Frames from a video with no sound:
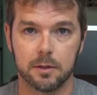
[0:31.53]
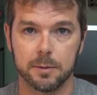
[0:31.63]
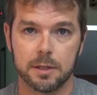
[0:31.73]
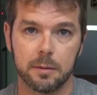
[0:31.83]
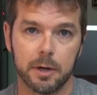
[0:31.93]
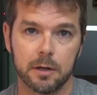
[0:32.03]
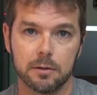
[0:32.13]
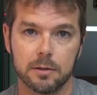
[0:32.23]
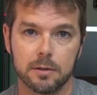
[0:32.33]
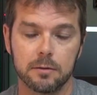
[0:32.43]
somebody
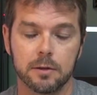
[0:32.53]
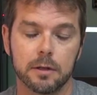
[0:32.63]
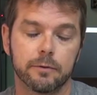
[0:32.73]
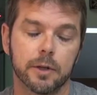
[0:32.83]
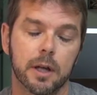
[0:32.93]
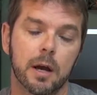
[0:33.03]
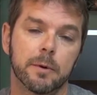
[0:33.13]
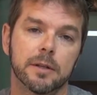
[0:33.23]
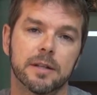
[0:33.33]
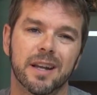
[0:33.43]
who's looking for a
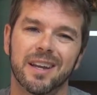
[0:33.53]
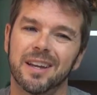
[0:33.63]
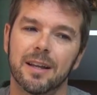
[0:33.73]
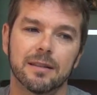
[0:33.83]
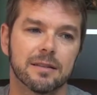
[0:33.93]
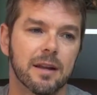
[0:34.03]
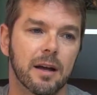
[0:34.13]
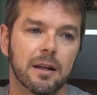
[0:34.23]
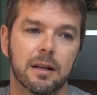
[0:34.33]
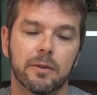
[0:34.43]
camera. Today, it's
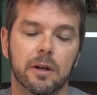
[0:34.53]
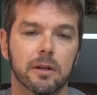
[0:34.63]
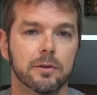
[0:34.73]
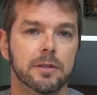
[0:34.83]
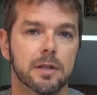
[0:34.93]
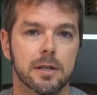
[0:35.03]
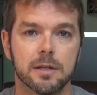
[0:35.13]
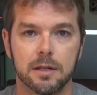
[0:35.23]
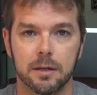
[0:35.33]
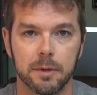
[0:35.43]
not even close to
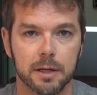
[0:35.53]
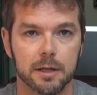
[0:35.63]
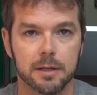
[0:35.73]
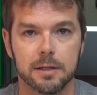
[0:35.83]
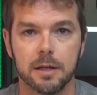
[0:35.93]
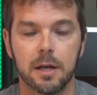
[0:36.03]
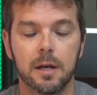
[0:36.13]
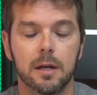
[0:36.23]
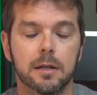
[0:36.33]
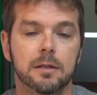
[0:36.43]
easy because,
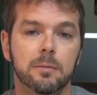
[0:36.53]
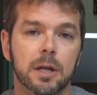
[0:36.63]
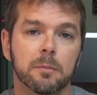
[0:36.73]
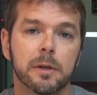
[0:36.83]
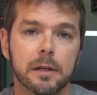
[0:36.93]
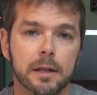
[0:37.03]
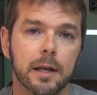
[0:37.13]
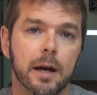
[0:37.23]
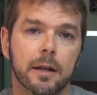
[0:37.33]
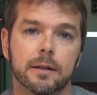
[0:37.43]
to be
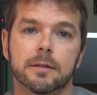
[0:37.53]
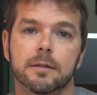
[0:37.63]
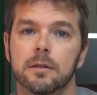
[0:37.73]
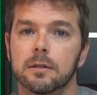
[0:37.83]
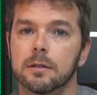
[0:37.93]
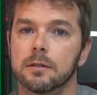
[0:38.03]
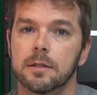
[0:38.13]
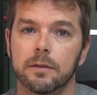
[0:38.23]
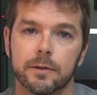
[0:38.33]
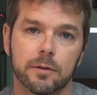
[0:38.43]
completely honest, your
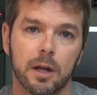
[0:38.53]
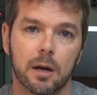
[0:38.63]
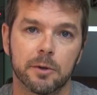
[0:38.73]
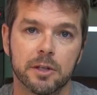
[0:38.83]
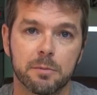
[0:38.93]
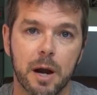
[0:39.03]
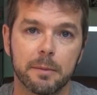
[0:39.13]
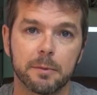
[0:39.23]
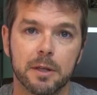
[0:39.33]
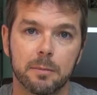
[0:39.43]
cell phone camera is
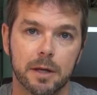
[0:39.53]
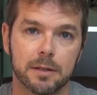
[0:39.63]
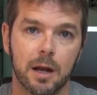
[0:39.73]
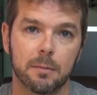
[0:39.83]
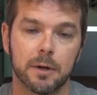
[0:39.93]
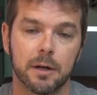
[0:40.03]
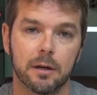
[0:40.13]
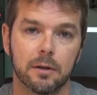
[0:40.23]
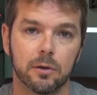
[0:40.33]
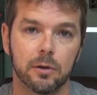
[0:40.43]
probably the best
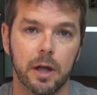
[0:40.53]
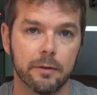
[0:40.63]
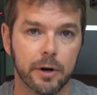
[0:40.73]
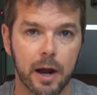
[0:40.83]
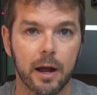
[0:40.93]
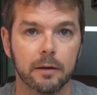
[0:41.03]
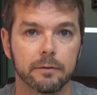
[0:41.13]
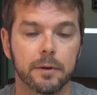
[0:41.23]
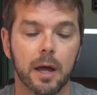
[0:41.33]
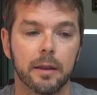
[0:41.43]
camera you'll ever
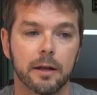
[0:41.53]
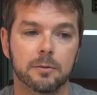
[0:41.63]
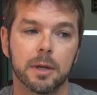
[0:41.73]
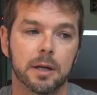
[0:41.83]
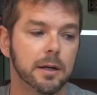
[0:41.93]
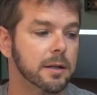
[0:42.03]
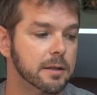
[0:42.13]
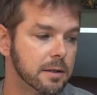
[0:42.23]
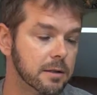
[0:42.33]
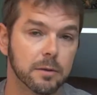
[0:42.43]
have. And that's
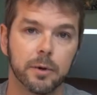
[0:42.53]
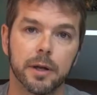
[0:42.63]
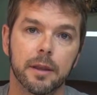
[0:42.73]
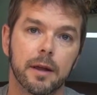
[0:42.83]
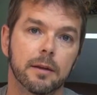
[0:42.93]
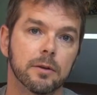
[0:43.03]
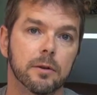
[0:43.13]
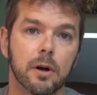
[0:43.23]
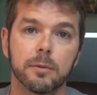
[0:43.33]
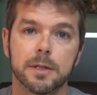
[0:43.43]
because it's the one that you'll
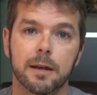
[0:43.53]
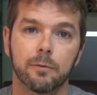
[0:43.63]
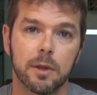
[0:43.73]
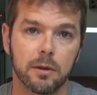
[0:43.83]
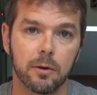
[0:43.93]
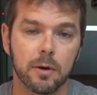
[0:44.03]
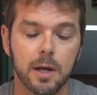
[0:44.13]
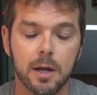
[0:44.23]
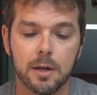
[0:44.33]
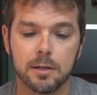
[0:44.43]
always have with you.
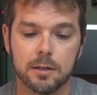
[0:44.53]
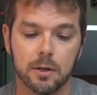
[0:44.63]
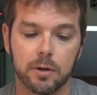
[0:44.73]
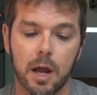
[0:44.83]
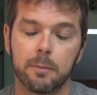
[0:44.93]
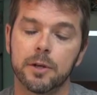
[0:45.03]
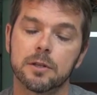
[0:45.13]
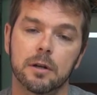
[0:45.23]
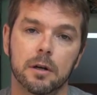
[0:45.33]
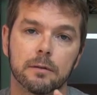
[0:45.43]
So
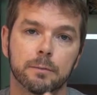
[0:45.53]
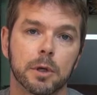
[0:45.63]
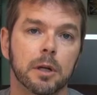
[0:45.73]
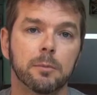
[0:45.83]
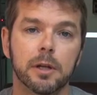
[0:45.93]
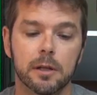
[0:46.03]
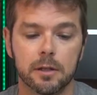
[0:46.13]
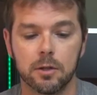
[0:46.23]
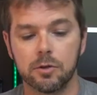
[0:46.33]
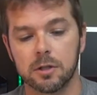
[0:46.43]
cameras are
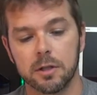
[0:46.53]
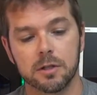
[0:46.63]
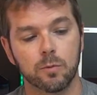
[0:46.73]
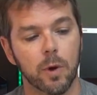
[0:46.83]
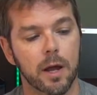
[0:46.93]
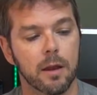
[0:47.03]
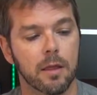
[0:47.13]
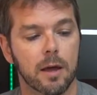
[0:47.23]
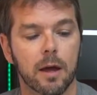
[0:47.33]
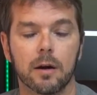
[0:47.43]
completely useless
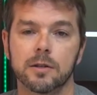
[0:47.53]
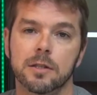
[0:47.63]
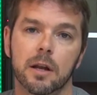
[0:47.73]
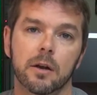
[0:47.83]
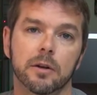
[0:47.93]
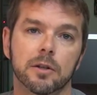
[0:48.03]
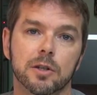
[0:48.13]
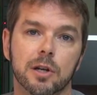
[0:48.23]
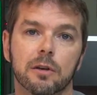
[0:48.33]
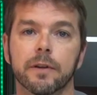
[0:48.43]
when they are sitting on your
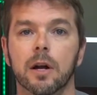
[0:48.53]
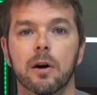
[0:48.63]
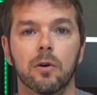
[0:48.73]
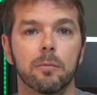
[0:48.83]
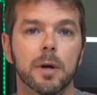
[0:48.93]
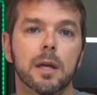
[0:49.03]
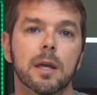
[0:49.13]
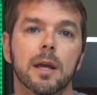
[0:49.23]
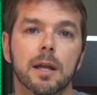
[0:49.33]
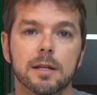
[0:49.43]
shelf at home
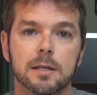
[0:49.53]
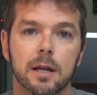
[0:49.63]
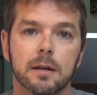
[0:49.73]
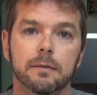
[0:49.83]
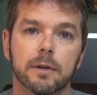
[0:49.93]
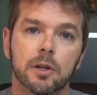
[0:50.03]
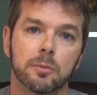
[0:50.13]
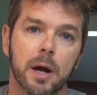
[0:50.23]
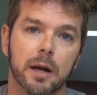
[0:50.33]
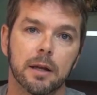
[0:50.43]
instead of in
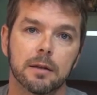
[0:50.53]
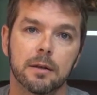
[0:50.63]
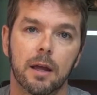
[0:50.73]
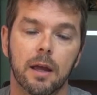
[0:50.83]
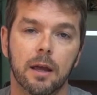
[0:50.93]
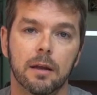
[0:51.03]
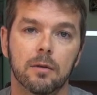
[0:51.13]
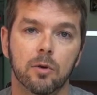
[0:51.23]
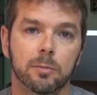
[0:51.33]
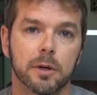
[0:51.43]
your pocket
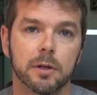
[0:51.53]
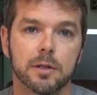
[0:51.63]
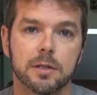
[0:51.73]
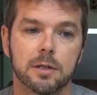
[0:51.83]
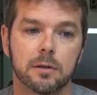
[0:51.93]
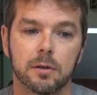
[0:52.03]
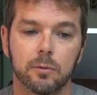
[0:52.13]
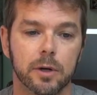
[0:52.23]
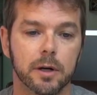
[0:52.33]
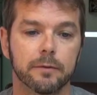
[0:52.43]
or purse or
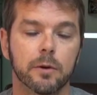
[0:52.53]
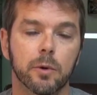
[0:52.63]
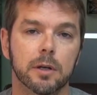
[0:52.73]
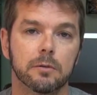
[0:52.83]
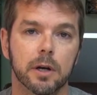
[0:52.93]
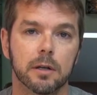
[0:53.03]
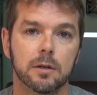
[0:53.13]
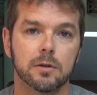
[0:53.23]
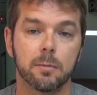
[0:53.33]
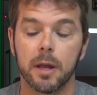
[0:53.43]
wherever when you're ready to
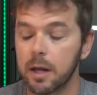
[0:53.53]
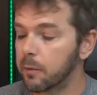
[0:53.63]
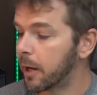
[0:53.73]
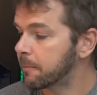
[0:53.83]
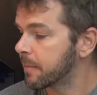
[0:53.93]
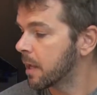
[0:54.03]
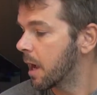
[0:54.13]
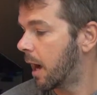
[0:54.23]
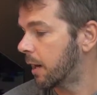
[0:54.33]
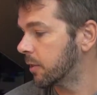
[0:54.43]
use them. And anyway,
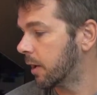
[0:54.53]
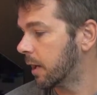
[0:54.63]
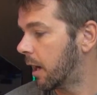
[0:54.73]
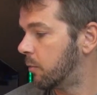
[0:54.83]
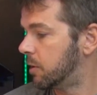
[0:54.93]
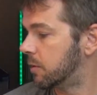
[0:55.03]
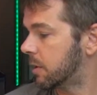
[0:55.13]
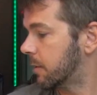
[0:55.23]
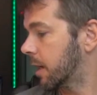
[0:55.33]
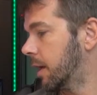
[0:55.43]
I thought I would do
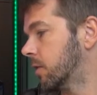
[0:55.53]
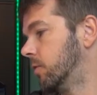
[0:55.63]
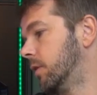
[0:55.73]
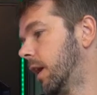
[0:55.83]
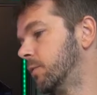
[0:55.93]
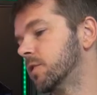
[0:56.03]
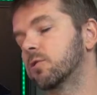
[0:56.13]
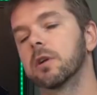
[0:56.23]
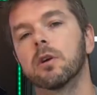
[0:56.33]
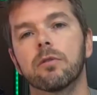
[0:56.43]
something kind of cool. I would
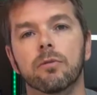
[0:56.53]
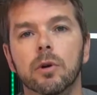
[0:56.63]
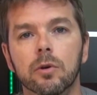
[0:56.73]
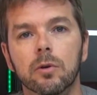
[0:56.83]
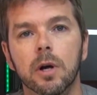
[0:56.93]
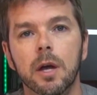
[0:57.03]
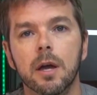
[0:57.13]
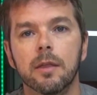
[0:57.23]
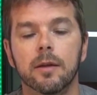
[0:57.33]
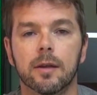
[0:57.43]
just sort of go through
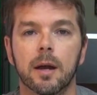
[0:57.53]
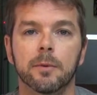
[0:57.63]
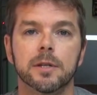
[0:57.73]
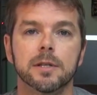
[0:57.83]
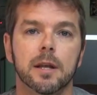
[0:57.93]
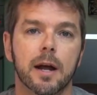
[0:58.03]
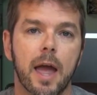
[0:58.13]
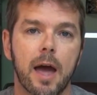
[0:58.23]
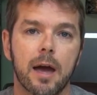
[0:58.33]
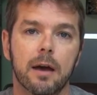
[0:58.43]
the cameras that I
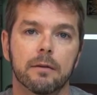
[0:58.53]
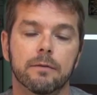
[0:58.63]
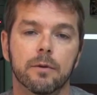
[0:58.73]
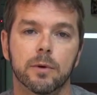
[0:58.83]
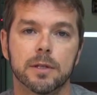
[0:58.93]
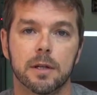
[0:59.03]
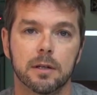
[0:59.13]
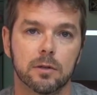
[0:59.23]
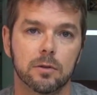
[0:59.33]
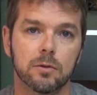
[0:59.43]
have, the ones that I
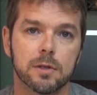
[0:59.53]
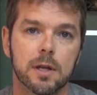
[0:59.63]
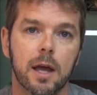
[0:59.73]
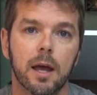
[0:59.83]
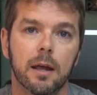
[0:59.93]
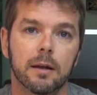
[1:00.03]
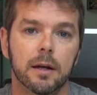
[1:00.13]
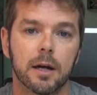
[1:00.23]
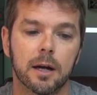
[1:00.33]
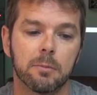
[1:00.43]
use, and
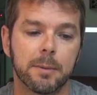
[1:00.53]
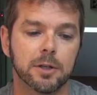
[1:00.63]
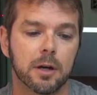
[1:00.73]
maybe talk